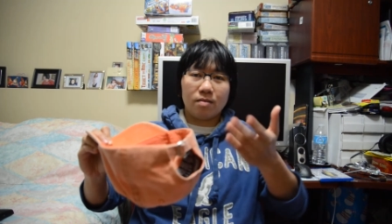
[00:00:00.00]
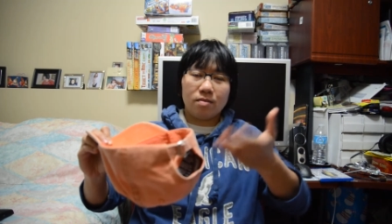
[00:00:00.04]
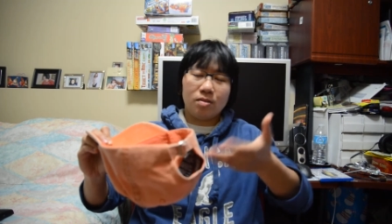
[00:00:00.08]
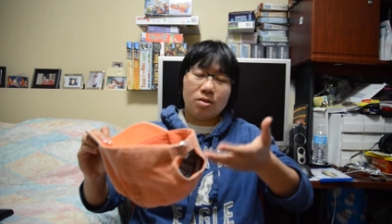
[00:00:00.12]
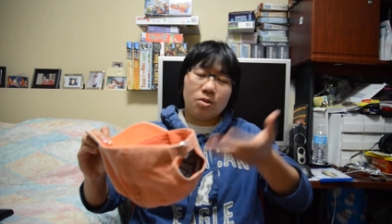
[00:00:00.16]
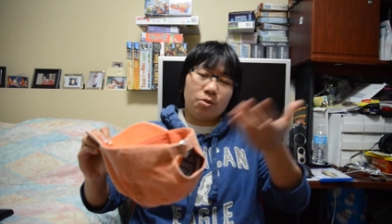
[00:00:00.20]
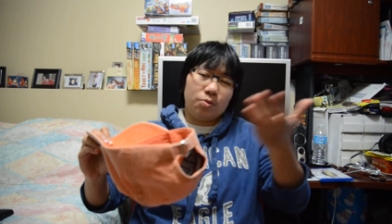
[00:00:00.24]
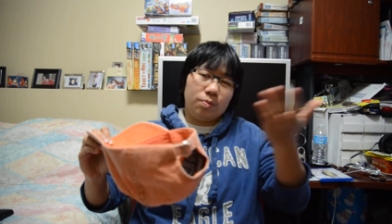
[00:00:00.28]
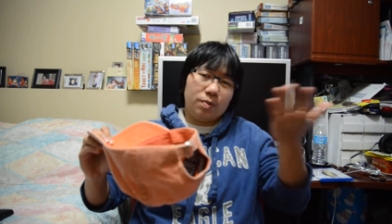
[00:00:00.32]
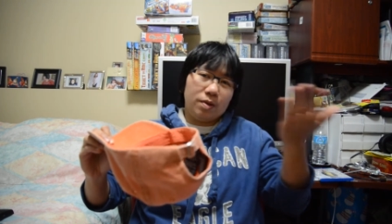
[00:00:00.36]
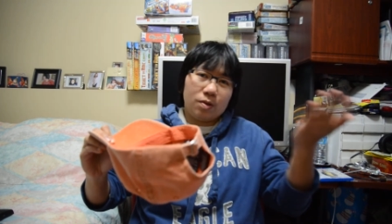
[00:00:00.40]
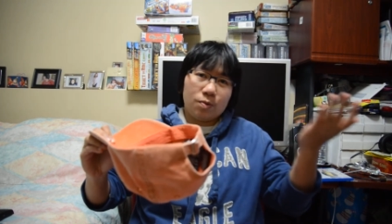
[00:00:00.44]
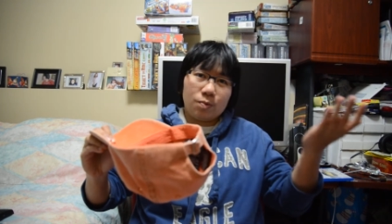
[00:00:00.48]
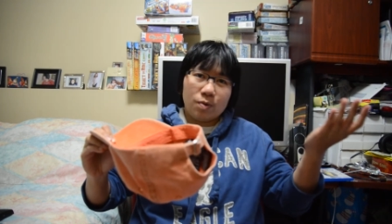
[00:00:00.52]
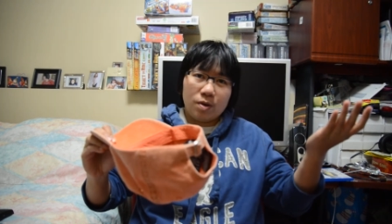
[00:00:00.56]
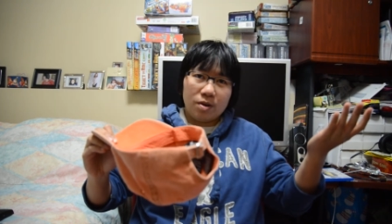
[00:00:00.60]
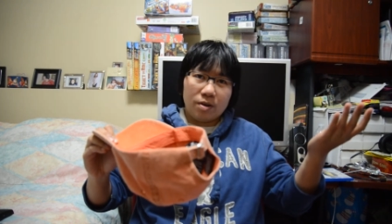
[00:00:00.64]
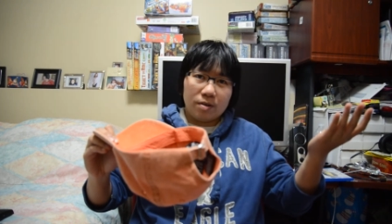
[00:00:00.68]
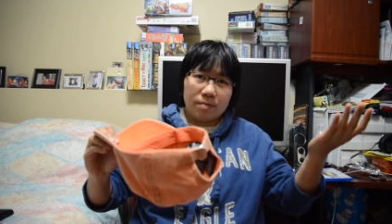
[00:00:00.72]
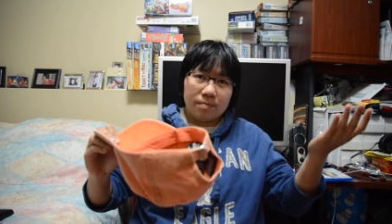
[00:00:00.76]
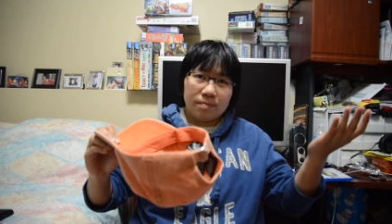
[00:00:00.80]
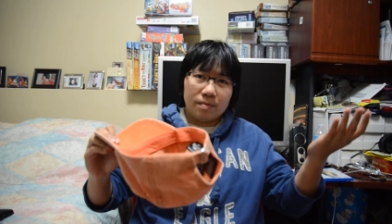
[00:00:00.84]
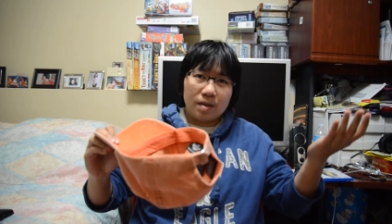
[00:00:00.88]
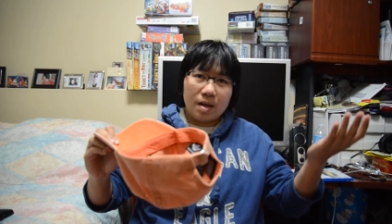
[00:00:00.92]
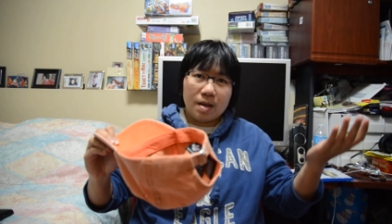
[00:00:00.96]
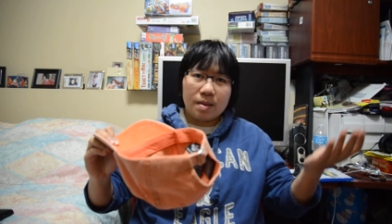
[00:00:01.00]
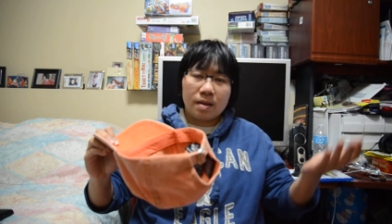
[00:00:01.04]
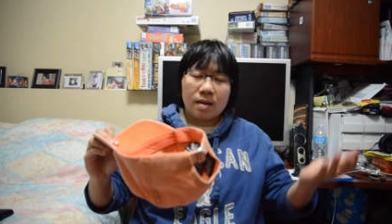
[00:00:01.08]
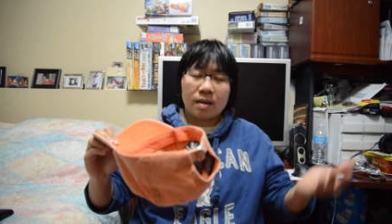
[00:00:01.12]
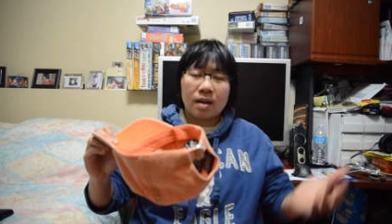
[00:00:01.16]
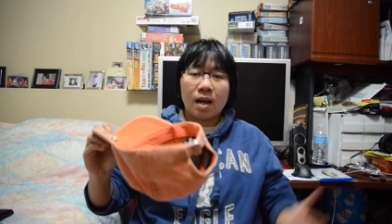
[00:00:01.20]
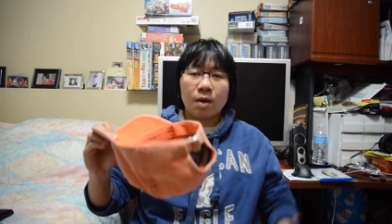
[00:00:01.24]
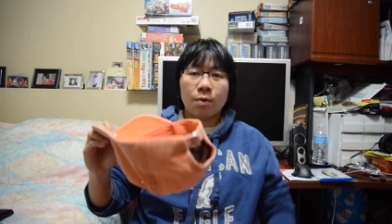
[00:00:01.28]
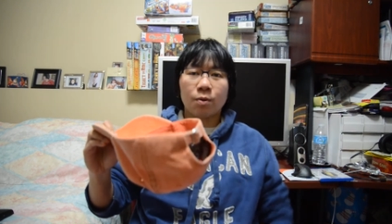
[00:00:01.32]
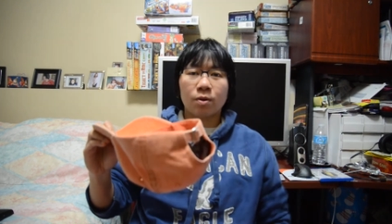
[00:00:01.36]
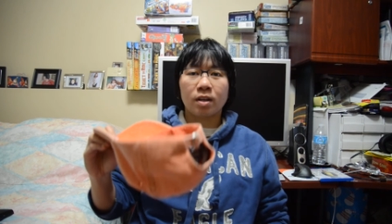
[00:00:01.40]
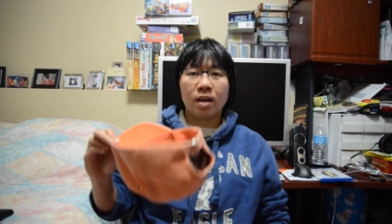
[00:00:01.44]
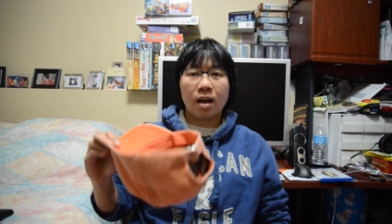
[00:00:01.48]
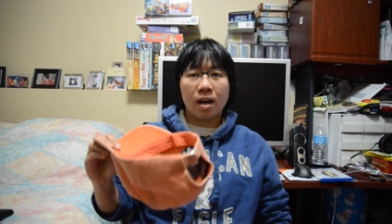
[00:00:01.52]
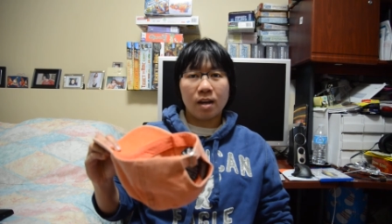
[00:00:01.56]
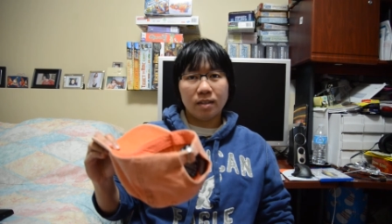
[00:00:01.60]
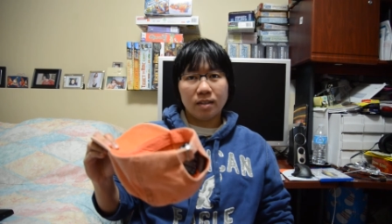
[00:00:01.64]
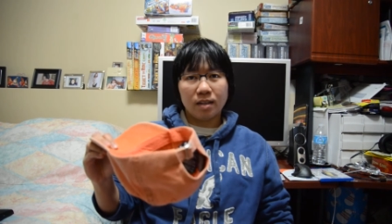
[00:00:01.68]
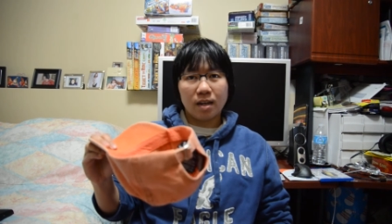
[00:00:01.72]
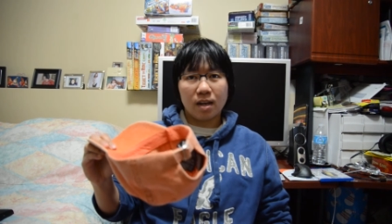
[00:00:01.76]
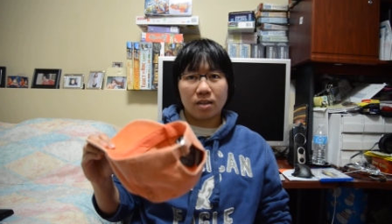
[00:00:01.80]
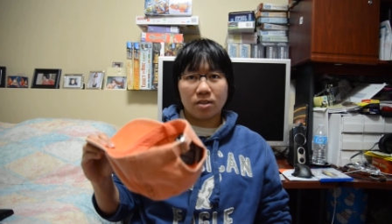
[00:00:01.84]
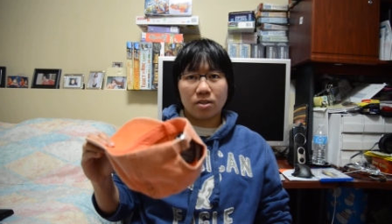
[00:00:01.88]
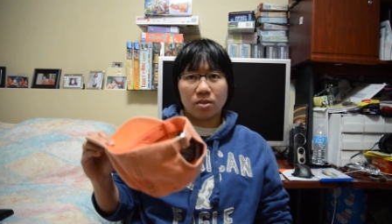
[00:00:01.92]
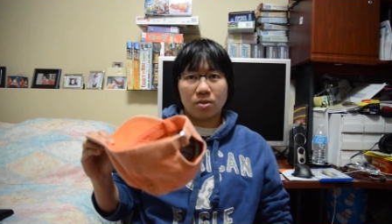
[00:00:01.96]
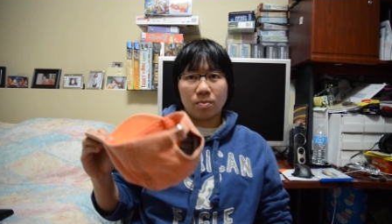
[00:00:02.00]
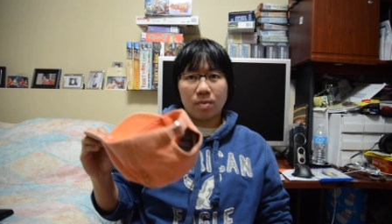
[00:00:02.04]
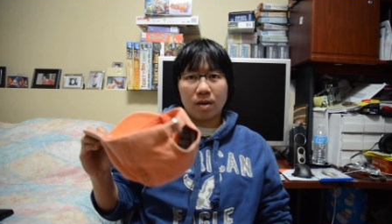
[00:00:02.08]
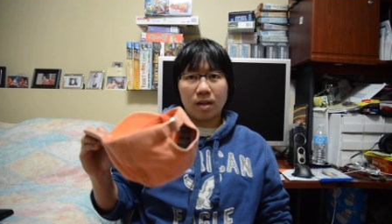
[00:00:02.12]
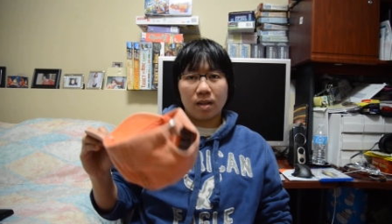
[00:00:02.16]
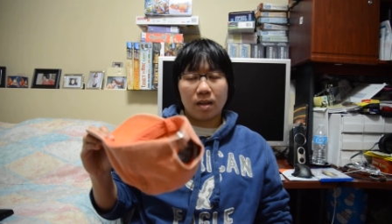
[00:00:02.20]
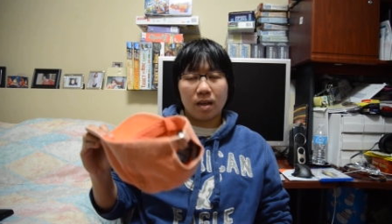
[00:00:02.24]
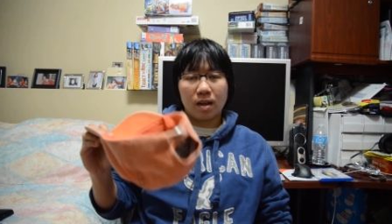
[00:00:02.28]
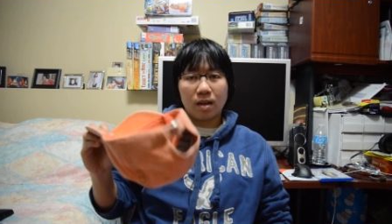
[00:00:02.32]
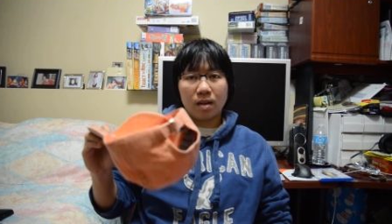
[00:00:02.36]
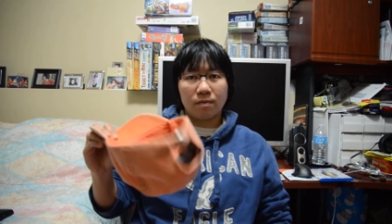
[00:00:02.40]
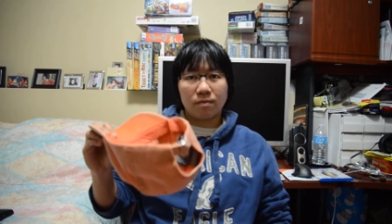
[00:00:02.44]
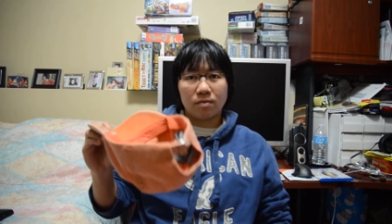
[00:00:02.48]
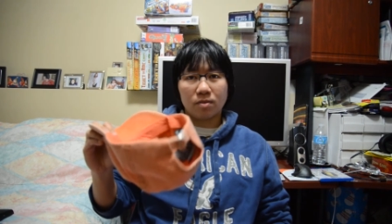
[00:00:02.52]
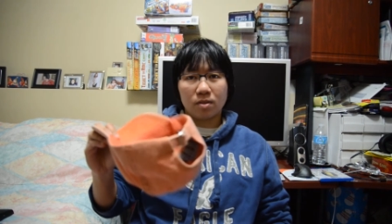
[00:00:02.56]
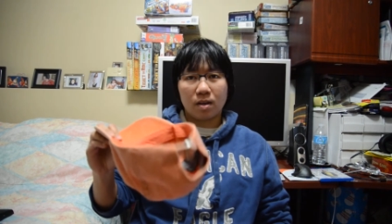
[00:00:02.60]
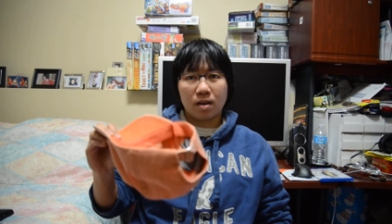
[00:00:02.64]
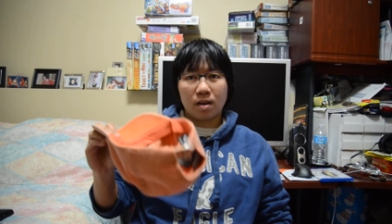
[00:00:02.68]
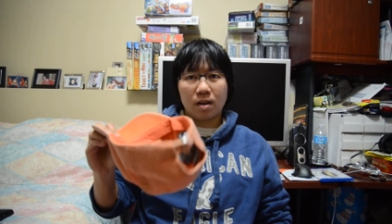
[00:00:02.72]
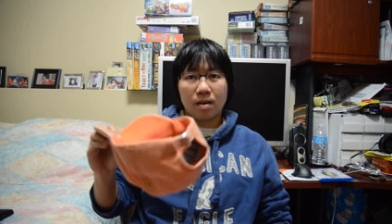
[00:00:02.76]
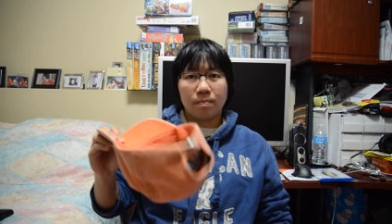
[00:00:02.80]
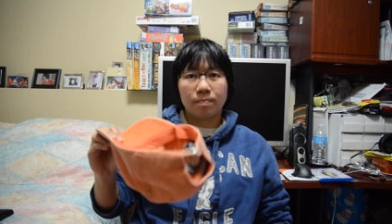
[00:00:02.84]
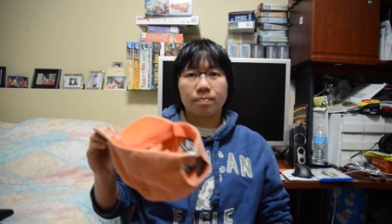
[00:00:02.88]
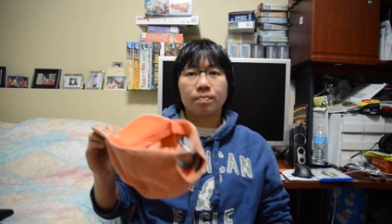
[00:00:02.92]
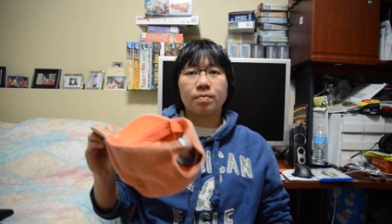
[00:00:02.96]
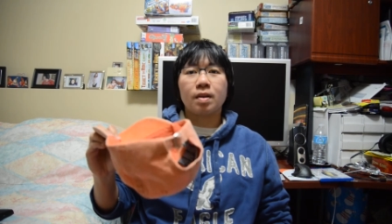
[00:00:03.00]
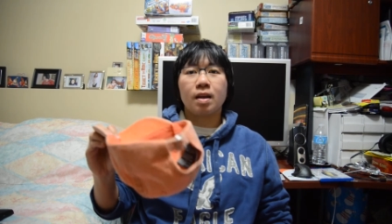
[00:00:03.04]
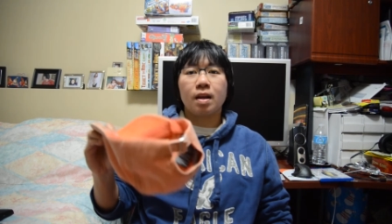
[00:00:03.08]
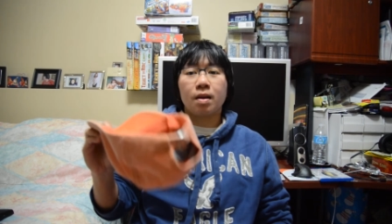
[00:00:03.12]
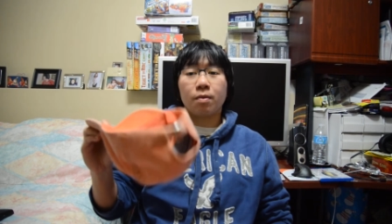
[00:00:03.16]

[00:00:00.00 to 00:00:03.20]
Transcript: you'll be the winner and then I will contact you by the end of um,